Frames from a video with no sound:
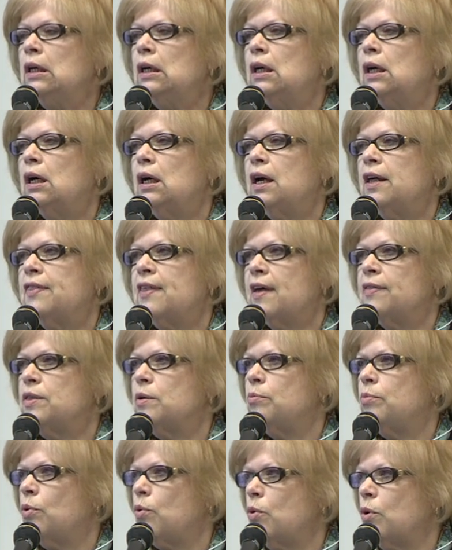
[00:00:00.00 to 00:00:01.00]
uh, that the
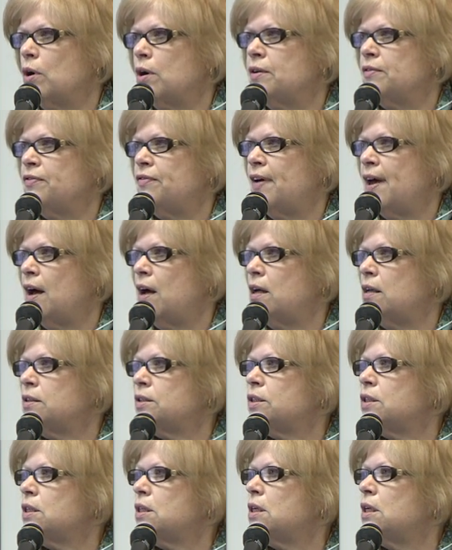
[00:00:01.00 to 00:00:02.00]
board
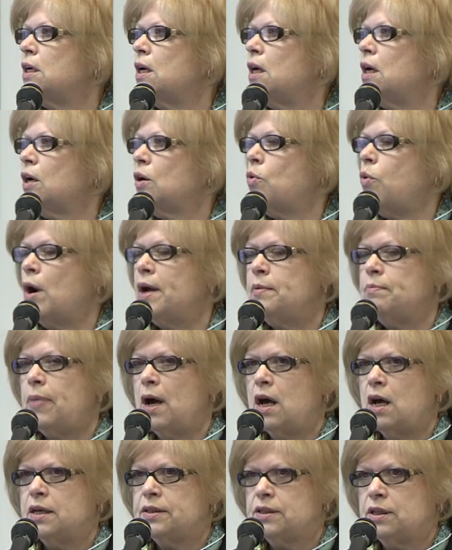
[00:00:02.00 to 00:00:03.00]
felt uh, quite
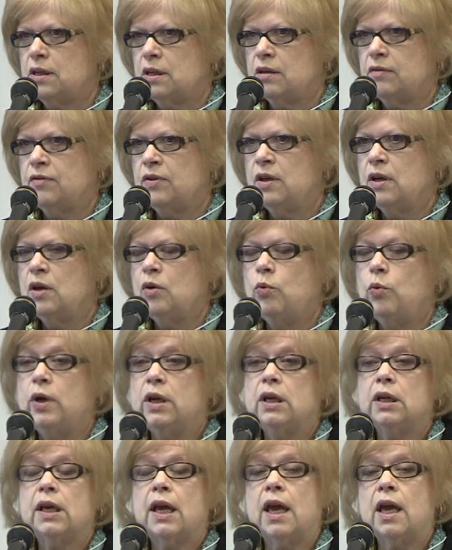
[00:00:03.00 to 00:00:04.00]
positive
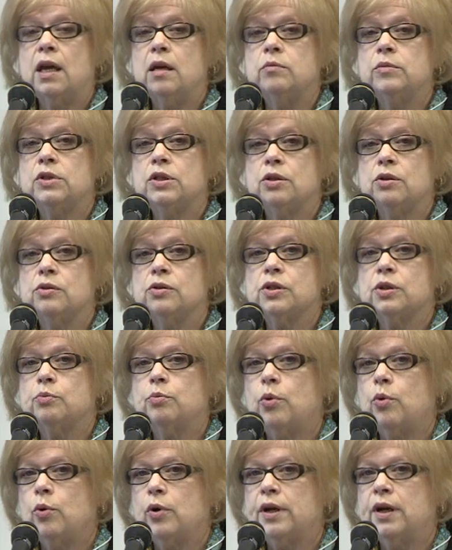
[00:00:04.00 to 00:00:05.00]
when it came to
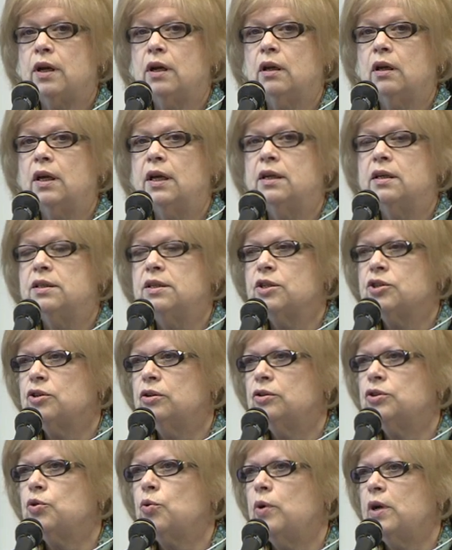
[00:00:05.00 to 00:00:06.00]
supporting an
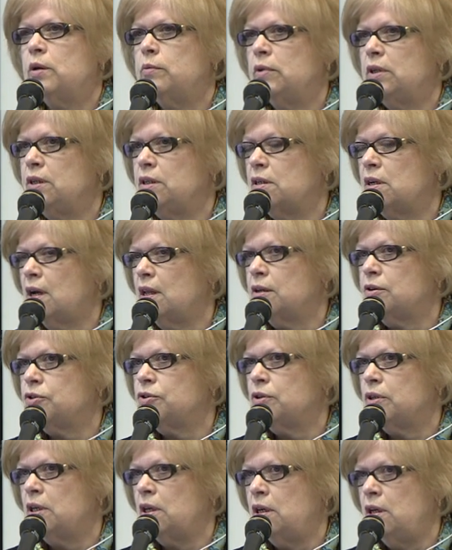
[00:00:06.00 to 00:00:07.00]
additional $20 million a
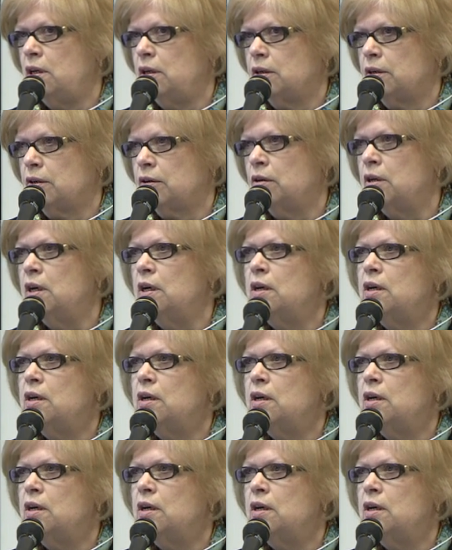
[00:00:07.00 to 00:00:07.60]
year